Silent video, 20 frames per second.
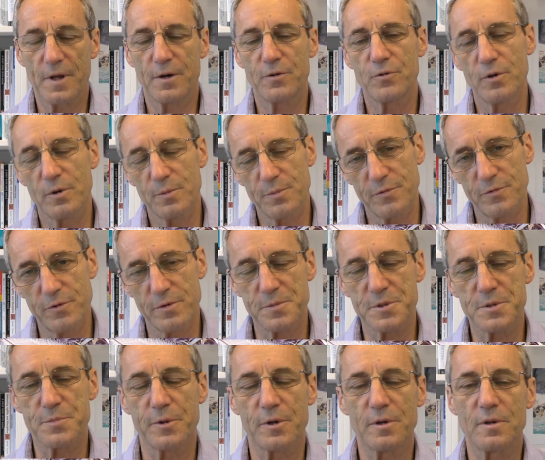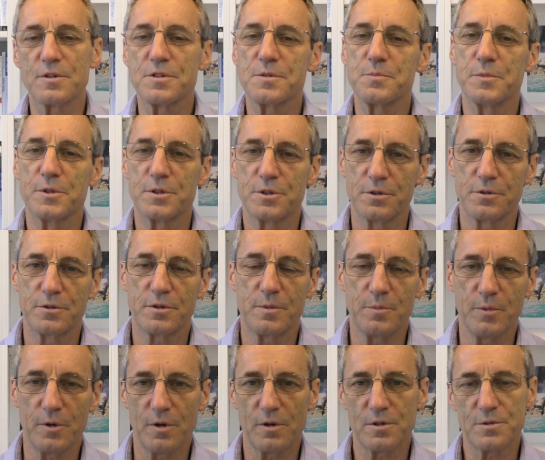And not performance models, maturity
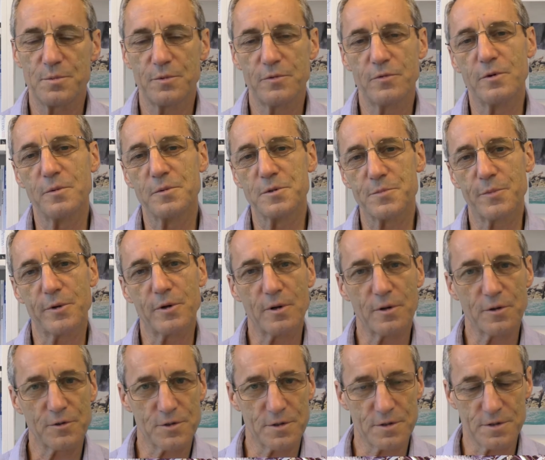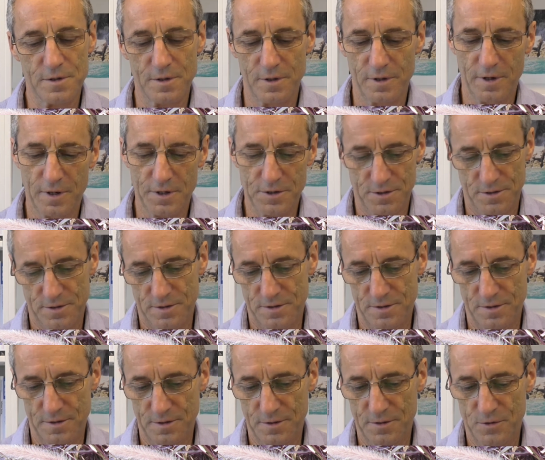models. Performance models is the next
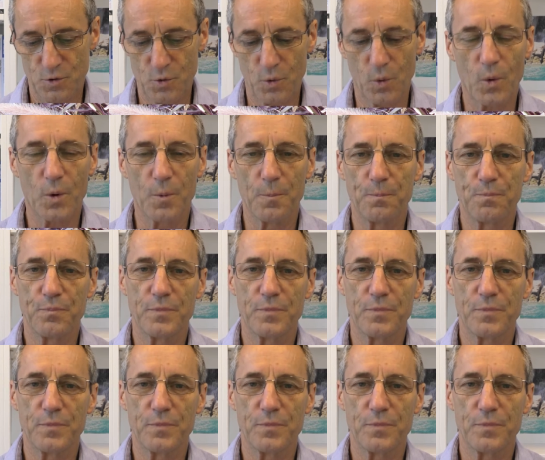uh, talk.